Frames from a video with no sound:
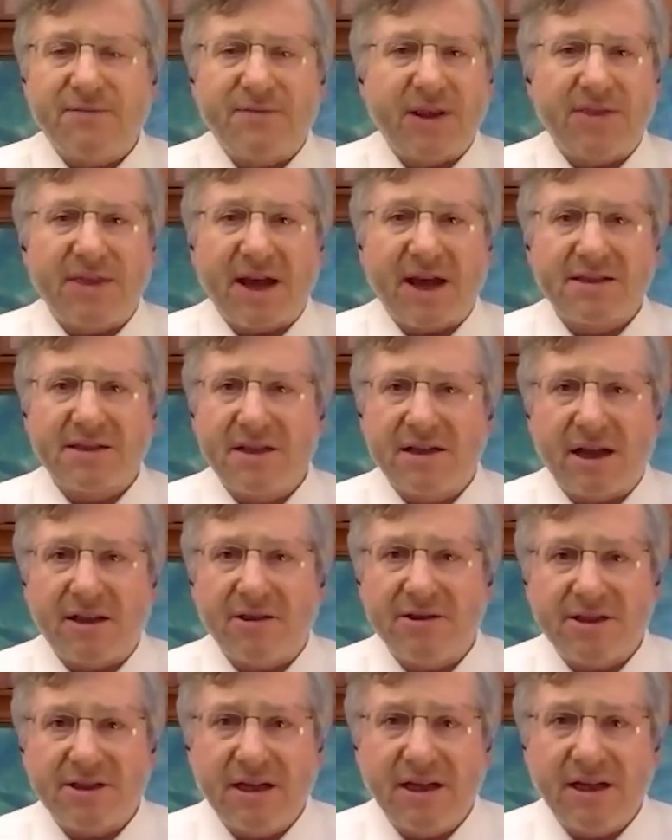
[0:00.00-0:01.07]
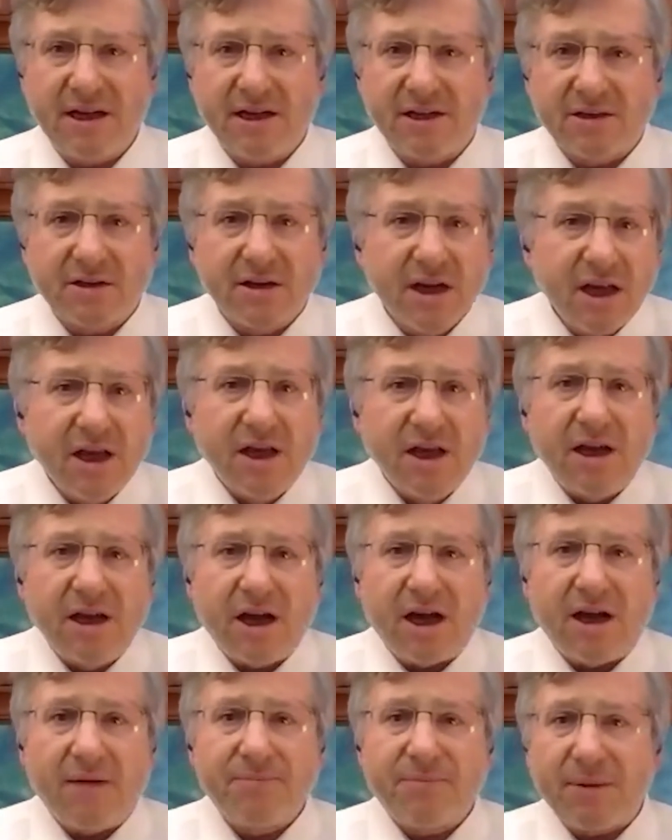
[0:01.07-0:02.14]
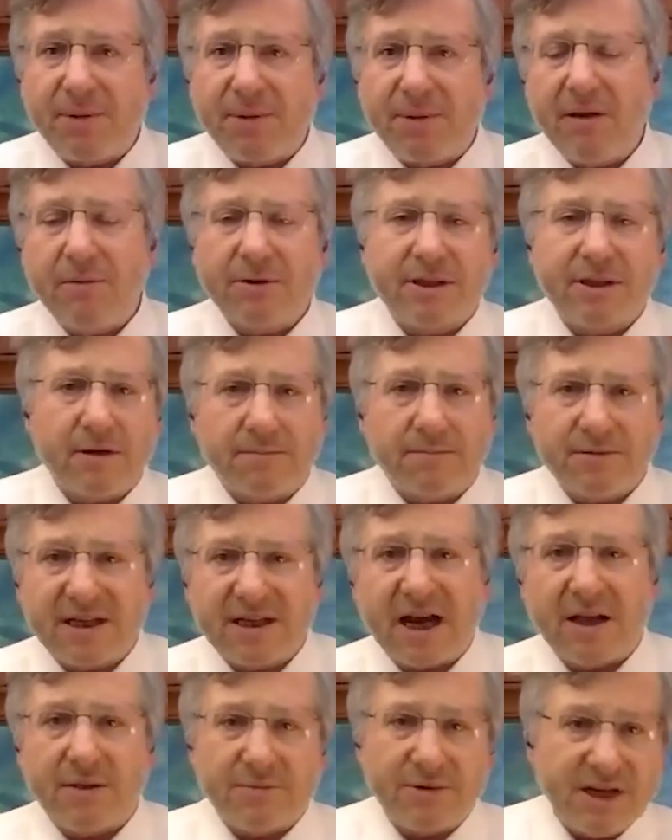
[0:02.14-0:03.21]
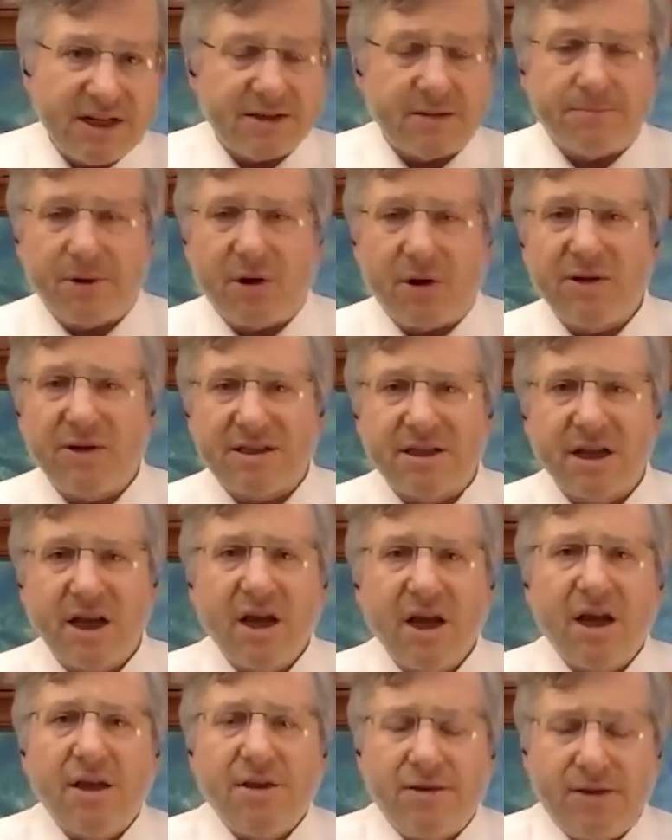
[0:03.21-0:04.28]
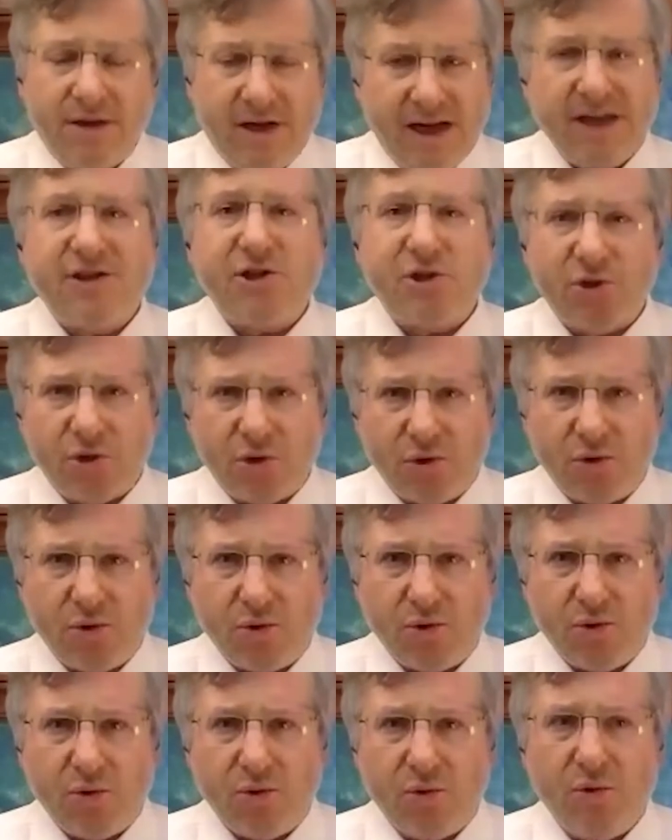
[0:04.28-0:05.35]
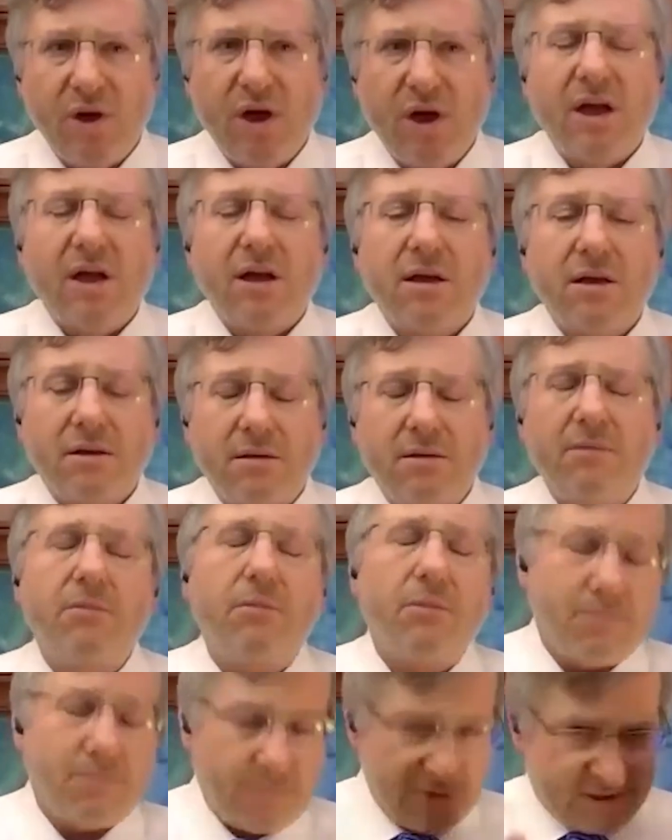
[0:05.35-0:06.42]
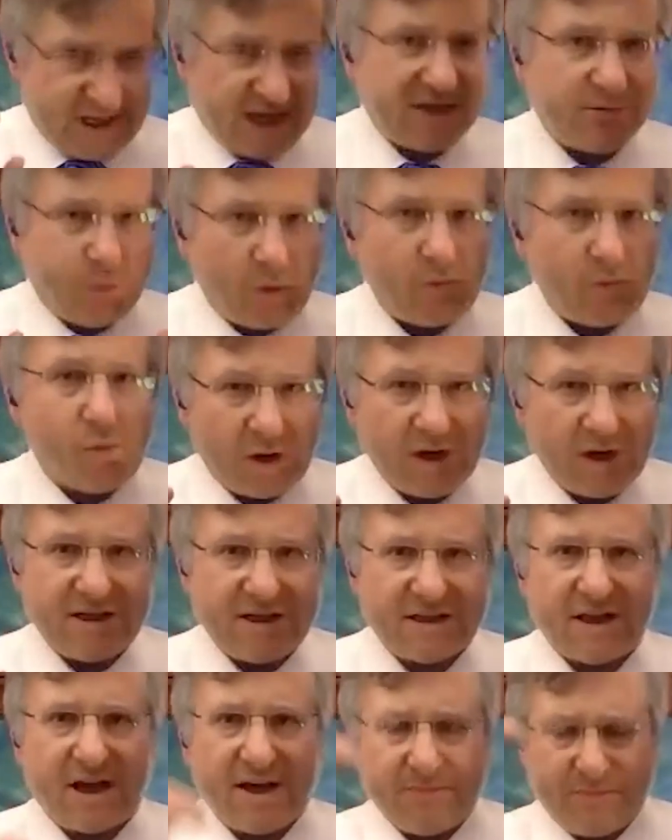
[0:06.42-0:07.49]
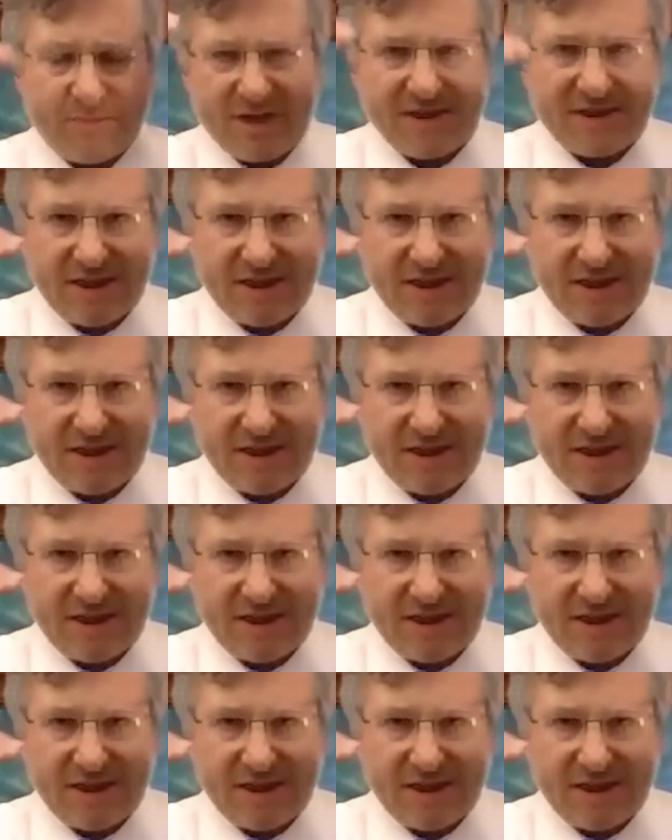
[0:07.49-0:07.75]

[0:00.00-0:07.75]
fifty thousand dollars a year, um, depending on what their salary is, the bonus, you need to, so that's one warning sign when you